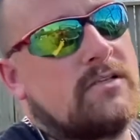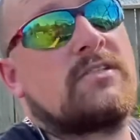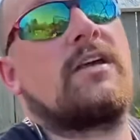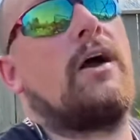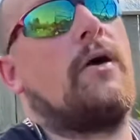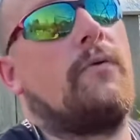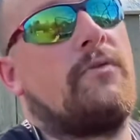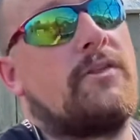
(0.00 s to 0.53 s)

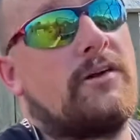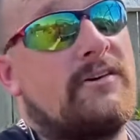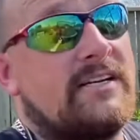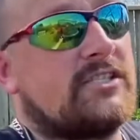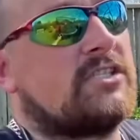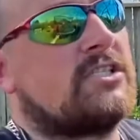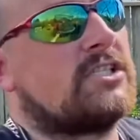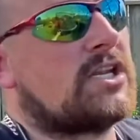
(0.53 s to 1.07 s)
So there is
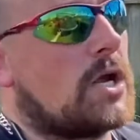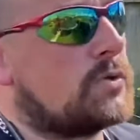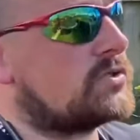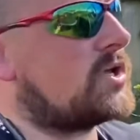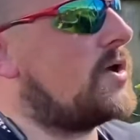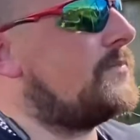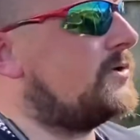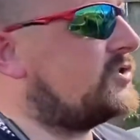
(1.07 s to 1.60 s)
so
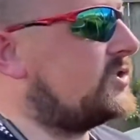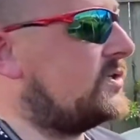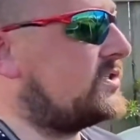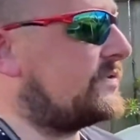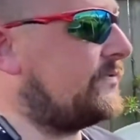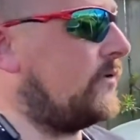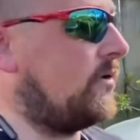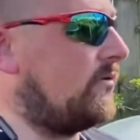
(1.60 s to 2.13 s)
much use
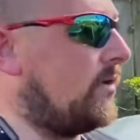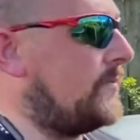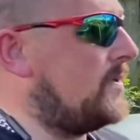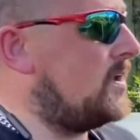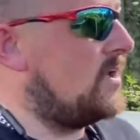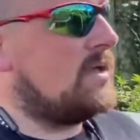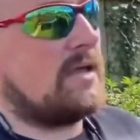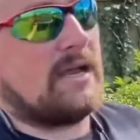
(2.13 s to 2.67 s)
for them,
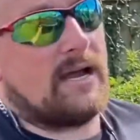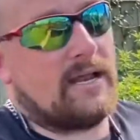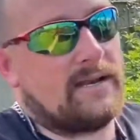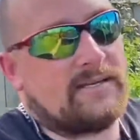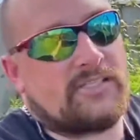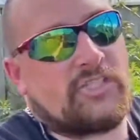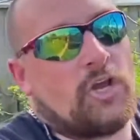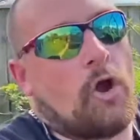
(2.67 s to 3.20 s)
and
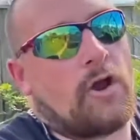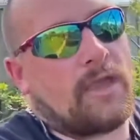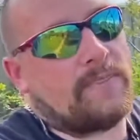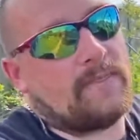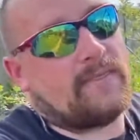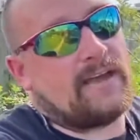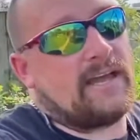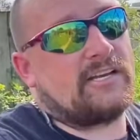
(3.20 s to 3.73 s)
it's shocking that
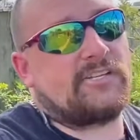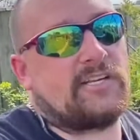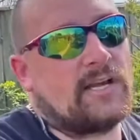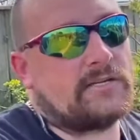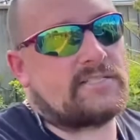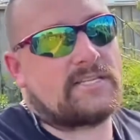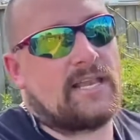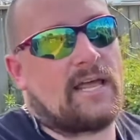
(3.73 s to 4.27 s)
they actually go
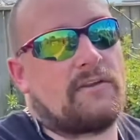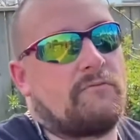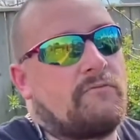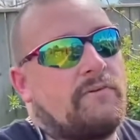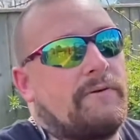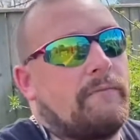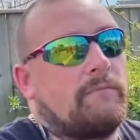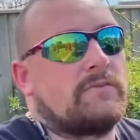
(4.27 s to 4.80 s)
to
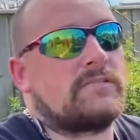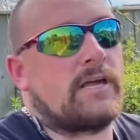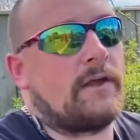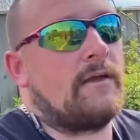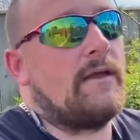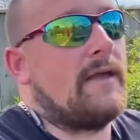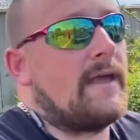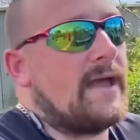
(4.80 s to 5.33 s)
landfill. So
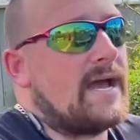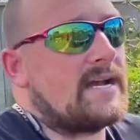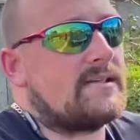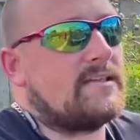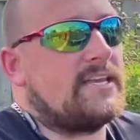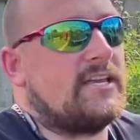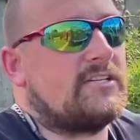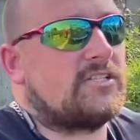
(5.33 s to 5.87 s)
anything
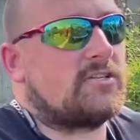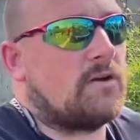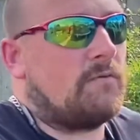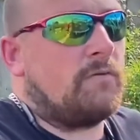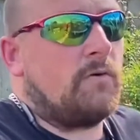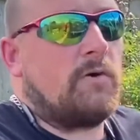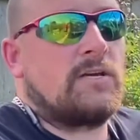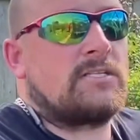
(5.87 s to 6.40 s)
you can stop
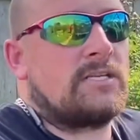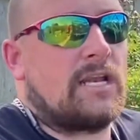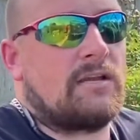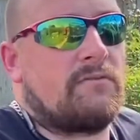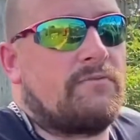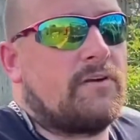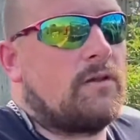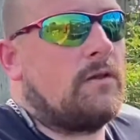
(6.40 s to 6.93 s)
from going to
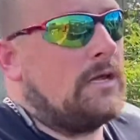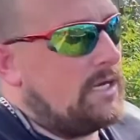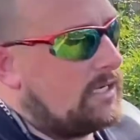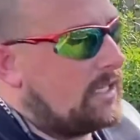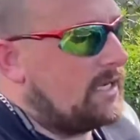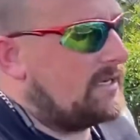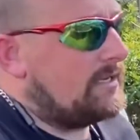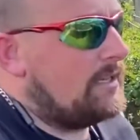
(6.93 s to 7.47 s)
landfill, I
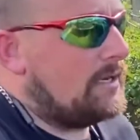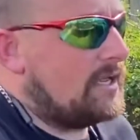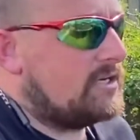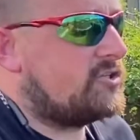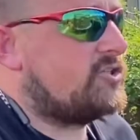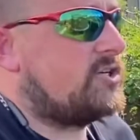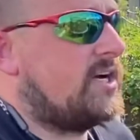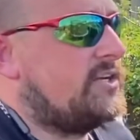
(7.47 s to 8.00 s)
like
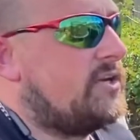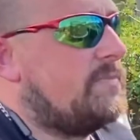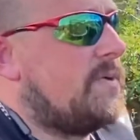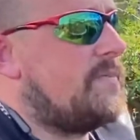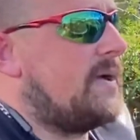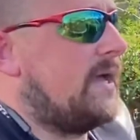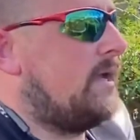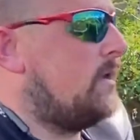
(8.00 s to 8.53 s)
to try doing my
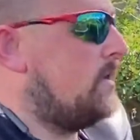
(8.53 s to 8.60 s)
bit.